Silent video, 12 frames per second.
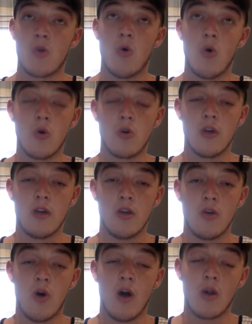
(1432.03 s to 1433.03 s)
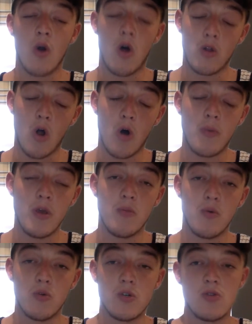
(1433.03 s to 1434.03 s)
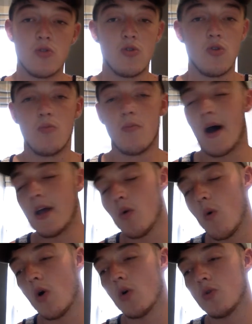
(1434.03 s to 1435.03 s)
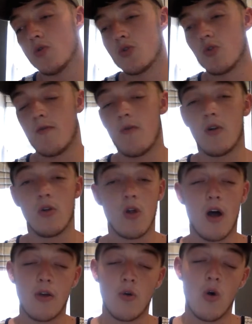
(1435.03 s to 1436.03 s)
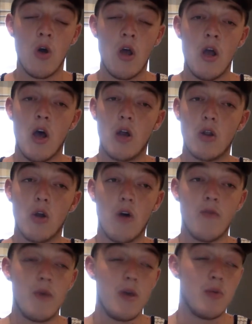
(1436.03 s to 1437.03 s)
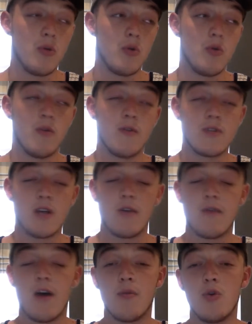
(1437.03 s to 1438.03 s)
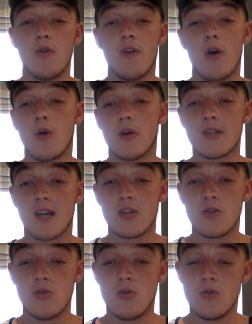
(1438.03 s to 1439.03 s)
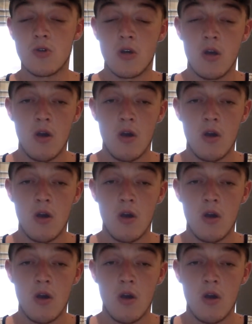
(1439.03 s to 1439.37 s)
ugly. A lot of people do bio oil and stuff, and I know a lot of people who have self-harmed who have now got tattoos.